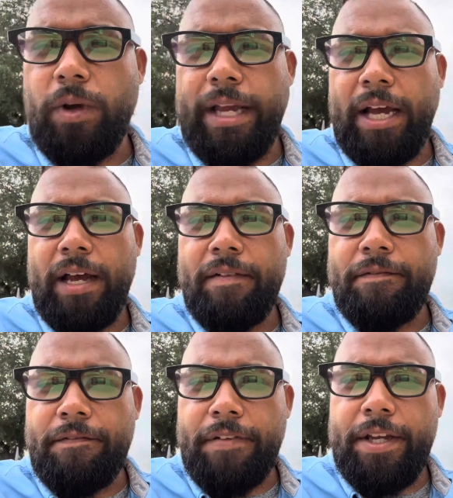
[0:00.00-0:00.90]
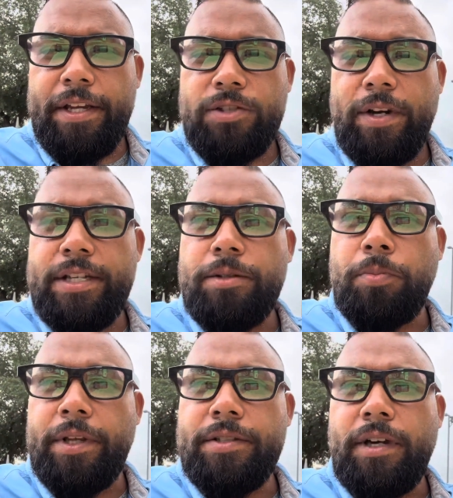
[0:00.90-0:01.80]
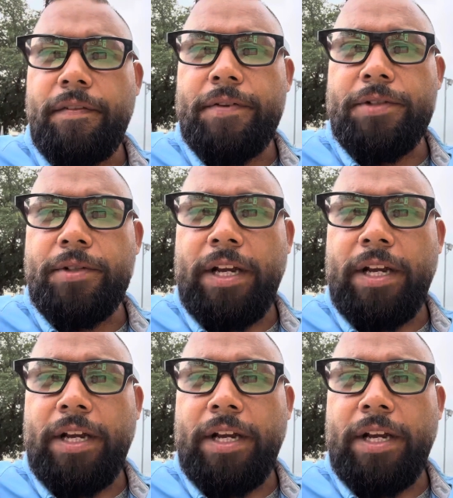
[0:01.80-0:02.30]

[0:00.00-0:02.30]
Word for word: we got via transit police officer